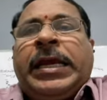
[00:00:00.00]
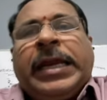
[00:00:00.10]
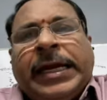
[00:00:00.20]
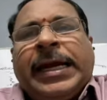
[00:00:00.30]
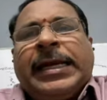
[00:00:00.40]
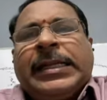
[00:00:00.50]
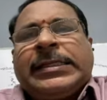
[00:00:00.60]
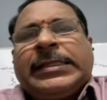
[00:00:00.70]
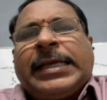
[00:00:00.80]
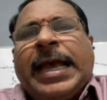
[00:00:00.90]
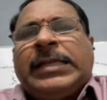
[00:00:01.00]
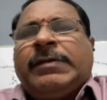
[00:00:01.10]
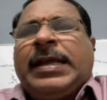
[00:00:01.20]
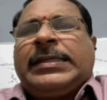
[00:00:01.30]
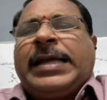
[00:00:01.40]
in NEET entrance as
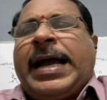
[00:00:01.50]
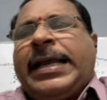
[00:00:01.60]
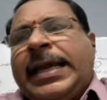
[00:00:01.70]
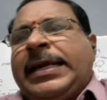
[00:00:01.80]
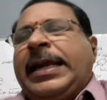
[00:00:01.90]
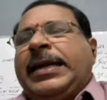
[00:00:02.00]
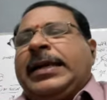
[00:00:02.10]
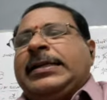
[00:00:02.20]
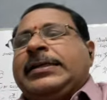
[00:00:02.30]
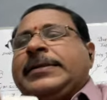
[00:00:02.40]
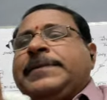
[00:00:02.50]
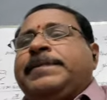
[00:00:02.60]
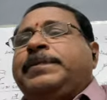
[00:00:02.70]
well as IIT entrance.